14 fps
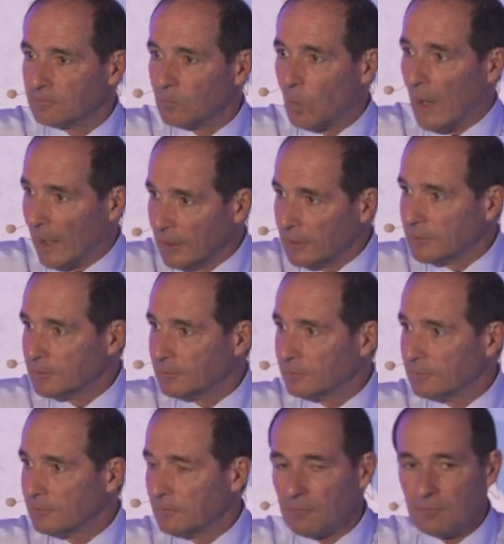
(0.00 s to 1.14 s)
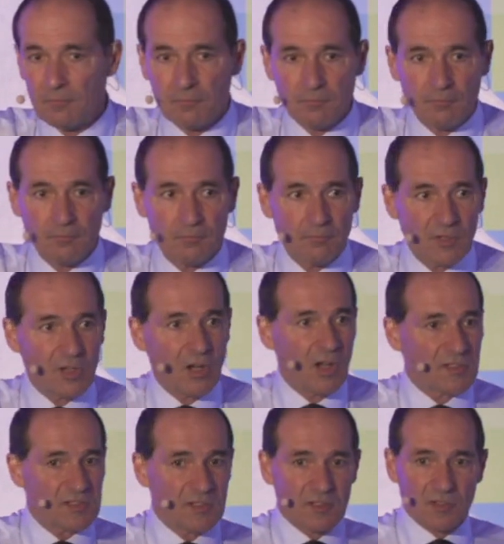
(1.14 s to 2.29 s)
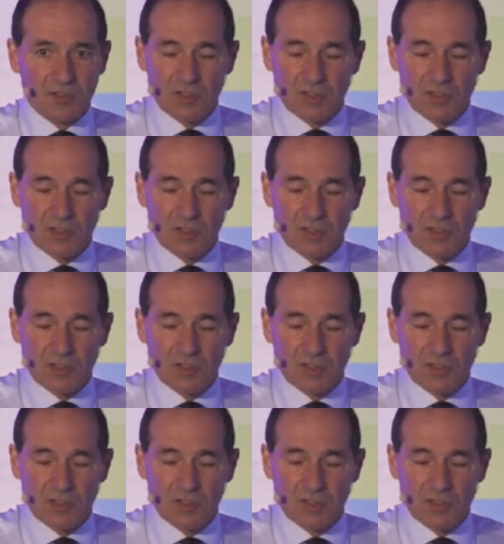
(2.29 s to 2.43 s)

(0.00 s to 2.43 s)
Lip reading: Why? Because